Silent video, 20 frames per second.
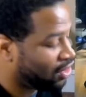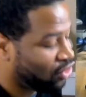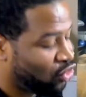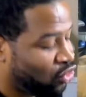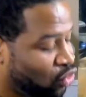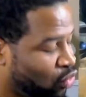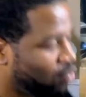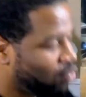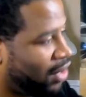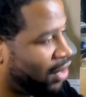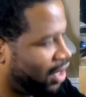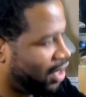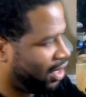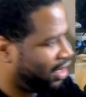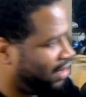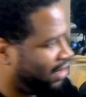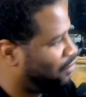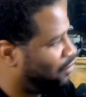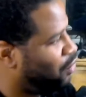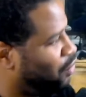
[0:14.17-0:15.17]
you might
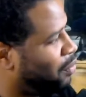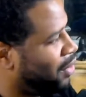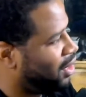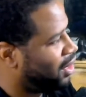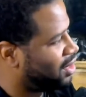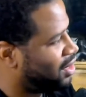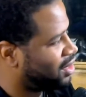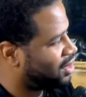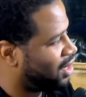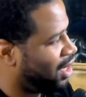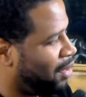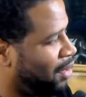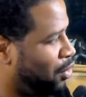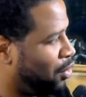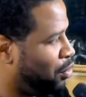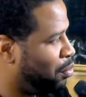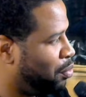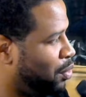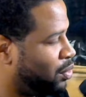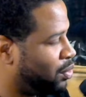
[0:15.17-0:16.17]
if you make this game
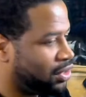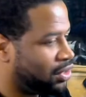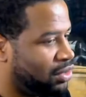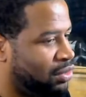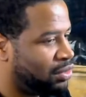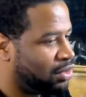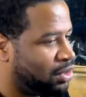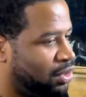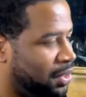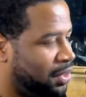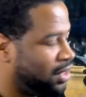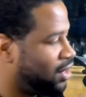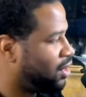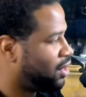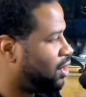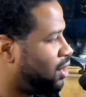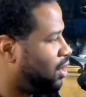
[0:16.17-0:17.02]
and you post it on Twitch.